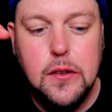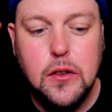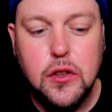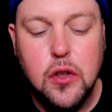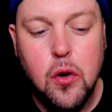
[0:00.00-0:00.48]

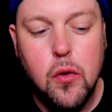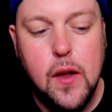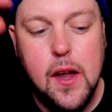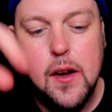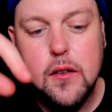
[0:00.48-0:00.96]
So
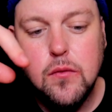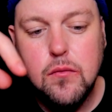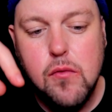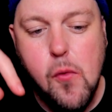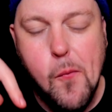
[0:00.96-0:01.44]
they,
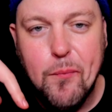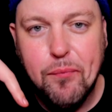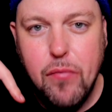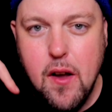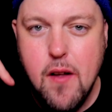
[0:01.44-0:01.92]

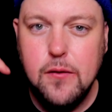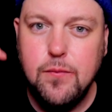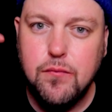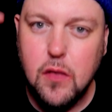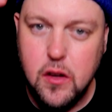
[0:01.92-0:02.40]

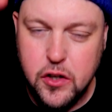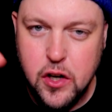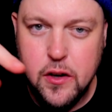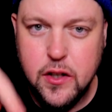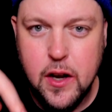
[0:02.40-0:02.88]
the
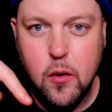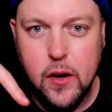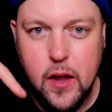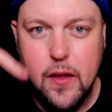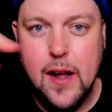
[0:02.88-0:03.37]
judge said,
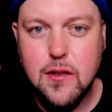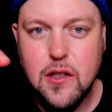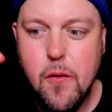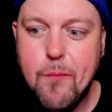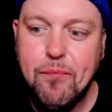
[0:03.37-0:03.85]
okay, that's